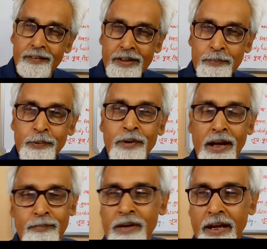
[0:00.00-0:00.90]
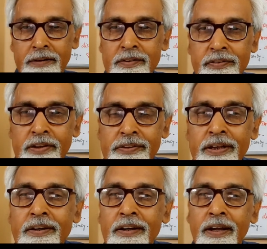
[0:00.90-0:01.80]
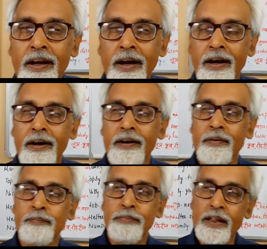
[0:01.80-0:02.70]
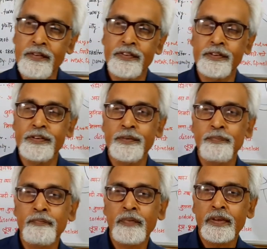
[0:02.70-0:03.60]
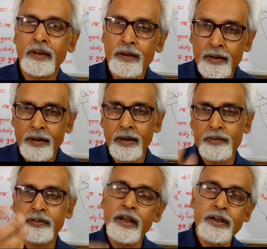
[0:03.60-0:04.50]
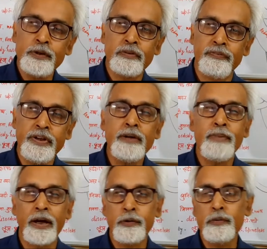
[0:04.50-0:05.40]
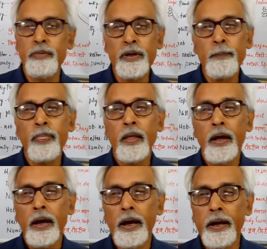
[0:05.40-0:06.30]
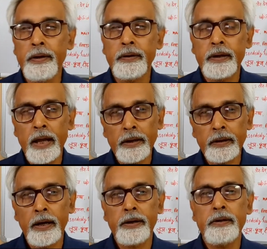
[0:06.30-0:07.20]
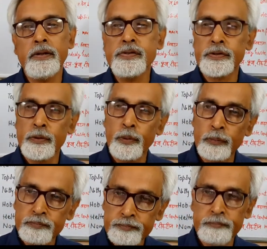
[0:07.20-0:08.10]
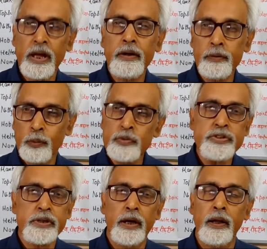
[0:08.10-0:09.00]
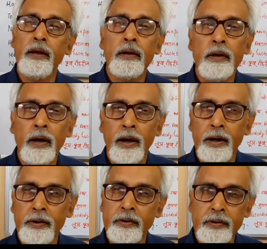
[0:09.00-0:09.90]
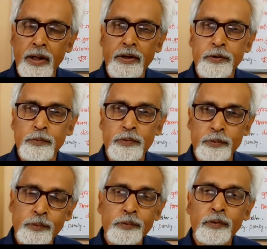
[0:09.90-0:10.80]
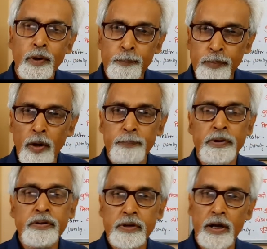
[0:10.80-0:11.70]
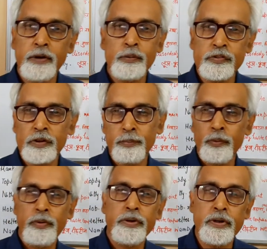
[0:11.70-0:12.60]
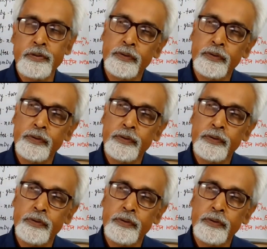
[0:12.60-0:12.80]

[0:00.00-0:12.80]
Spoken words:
if you have liked this session, please send your feedback to me, and Gyan Garden is your very own channel, and try to, prop it, try to support it,